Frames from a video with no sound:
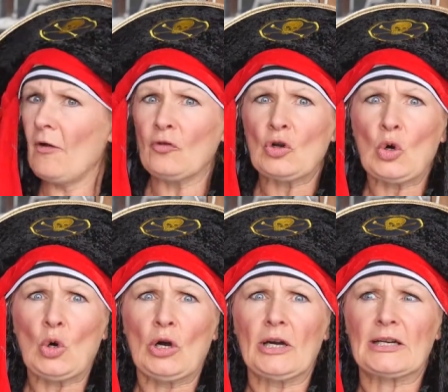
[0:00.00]
of
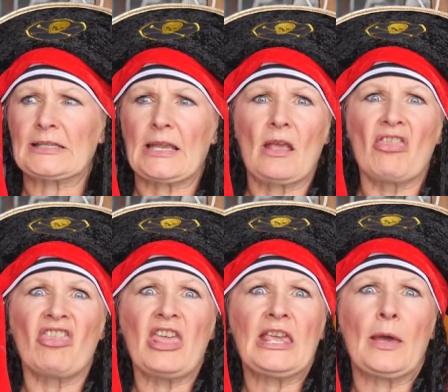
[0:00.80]
course,
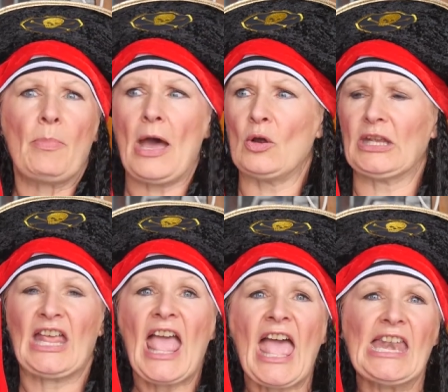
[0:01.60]
think about it.
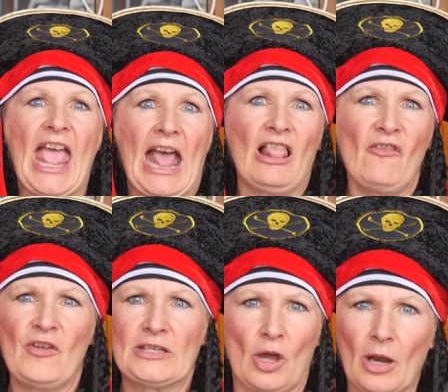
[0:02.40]
An
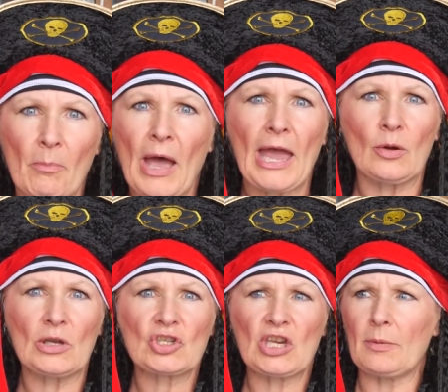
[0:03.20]
elephant on a
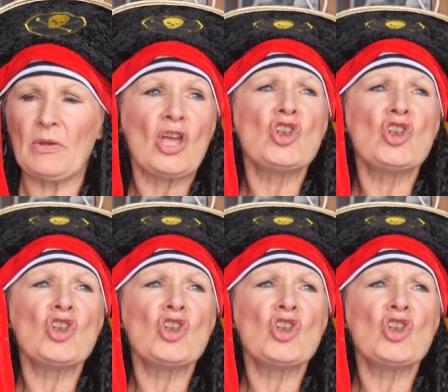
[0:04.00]
pirate ship?